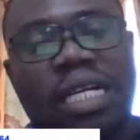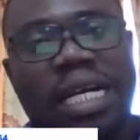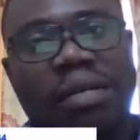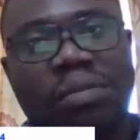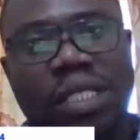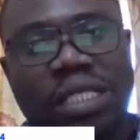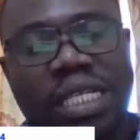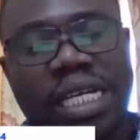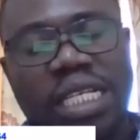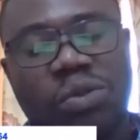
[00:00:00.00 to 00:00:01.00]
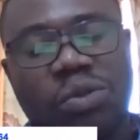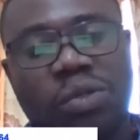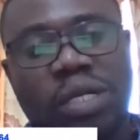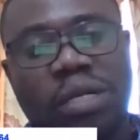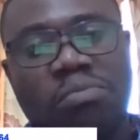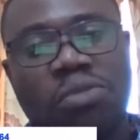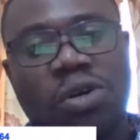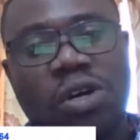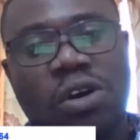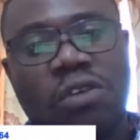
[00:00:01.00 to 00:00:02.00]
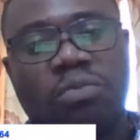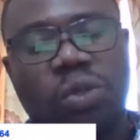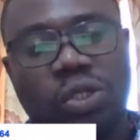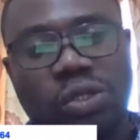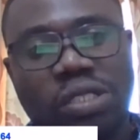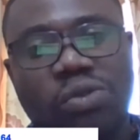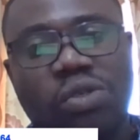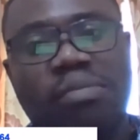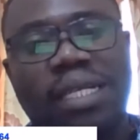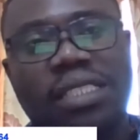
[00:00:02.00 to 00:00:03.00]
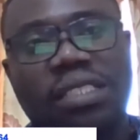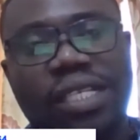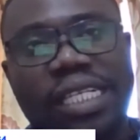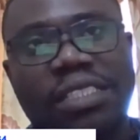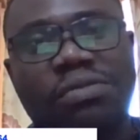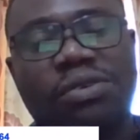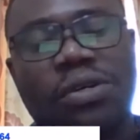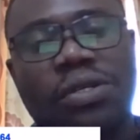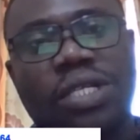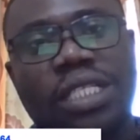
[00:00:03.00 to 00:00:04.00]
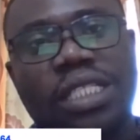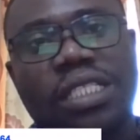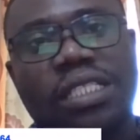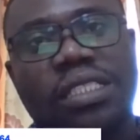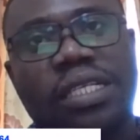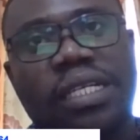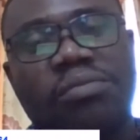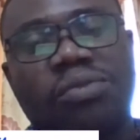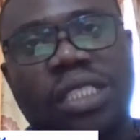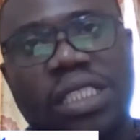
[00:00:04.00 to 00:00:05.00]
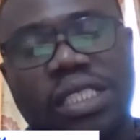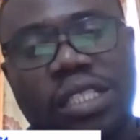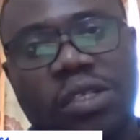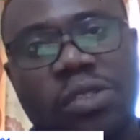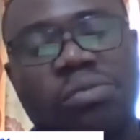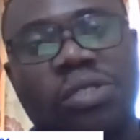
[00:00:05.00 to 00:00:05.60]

basically, we were more of producing raw materials for the British economy.